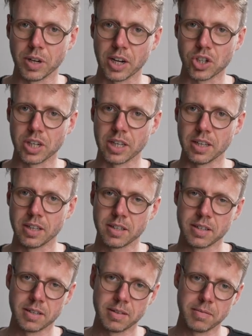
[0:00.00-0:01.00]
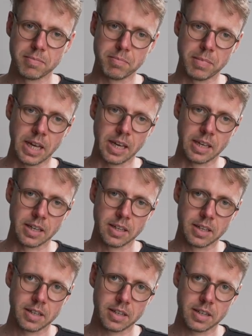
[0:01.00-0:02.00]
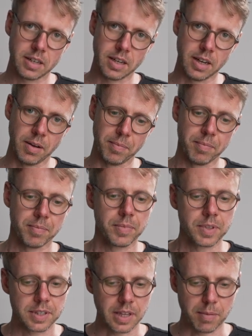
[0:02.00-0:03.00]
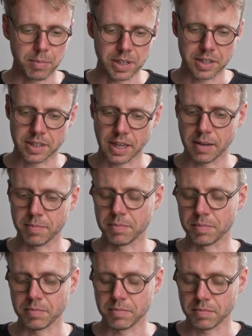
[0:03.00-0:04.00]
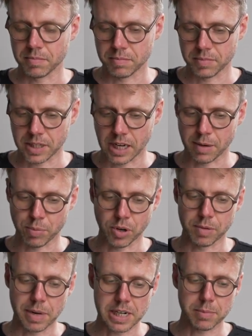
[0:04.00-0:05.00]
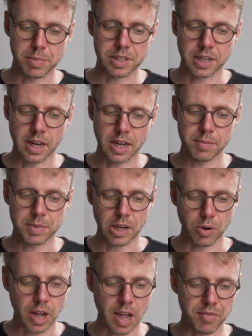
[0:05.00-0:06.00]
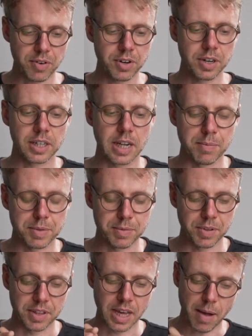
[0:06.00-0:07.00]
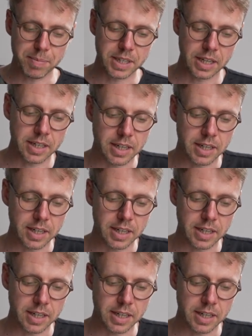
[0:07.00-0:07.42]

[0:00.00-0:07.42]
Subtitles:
actually may sample the same data point multiple times. However, it comes with the upside that